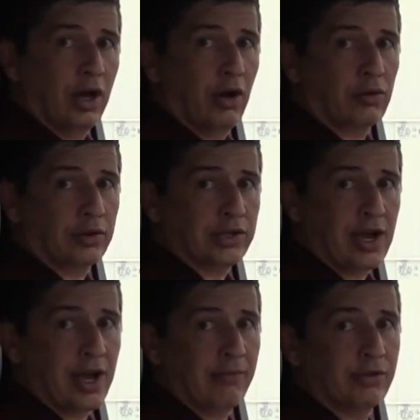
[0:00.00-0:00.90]
over
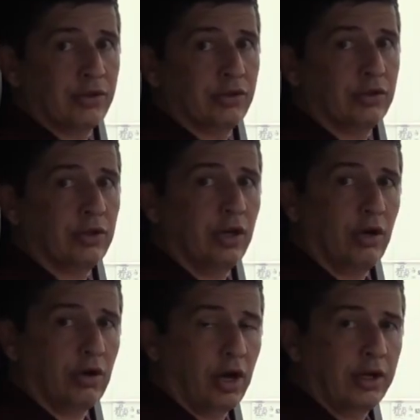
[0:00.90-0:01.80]
time to,
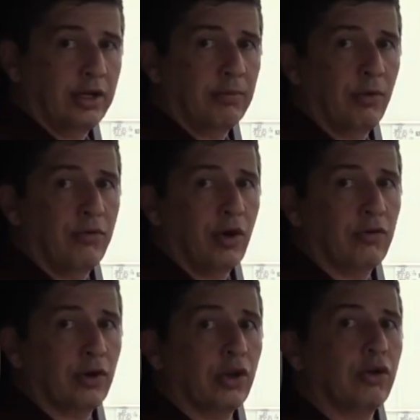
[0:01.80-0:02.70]
I need to move
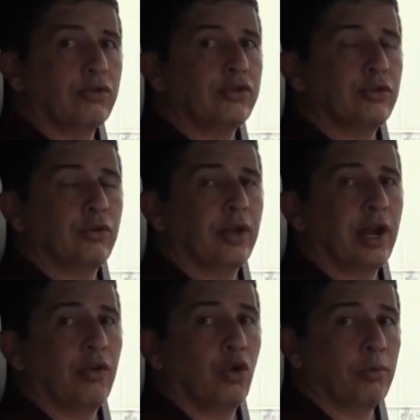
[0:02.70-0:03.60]
over a little sooner
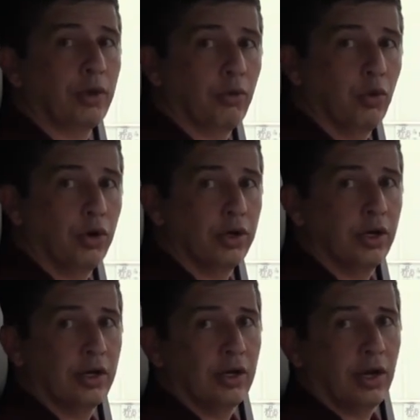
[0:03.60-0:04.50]
than I normally
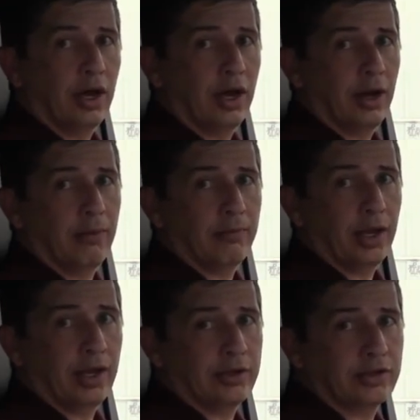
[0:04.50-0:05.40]
would.
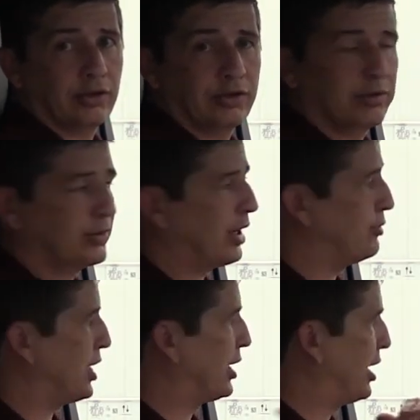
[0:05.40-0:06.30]
And so
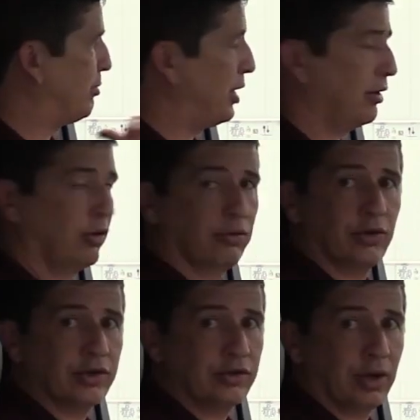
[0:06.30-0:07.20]
sometimes that can be a little
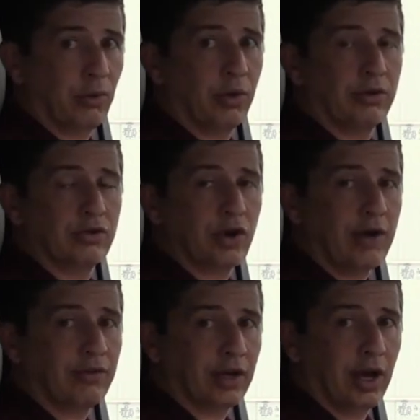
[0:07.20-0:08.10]
frustrating with
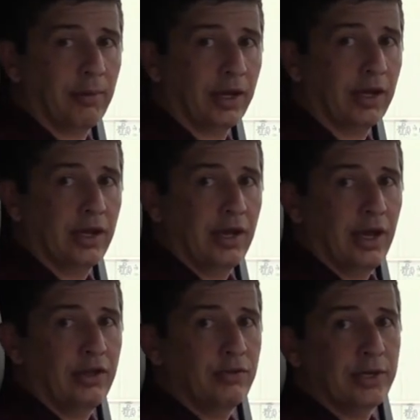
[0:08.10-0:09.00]
traffic coming,
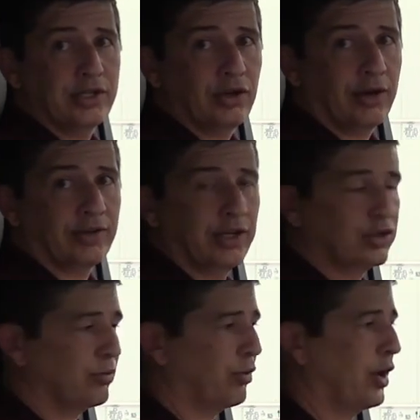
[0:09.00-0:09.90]
and you may still have to
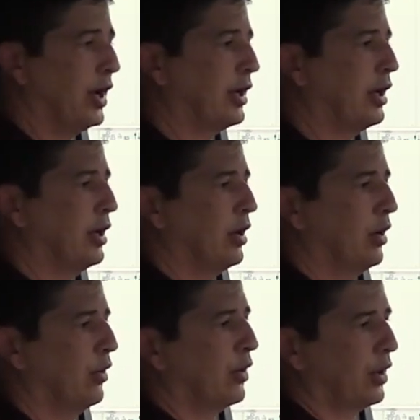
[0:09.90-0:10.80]
hit your brake
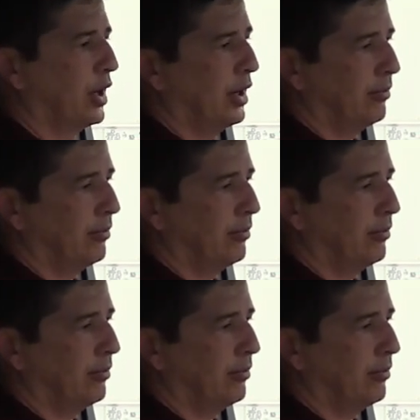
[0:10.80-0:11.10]
or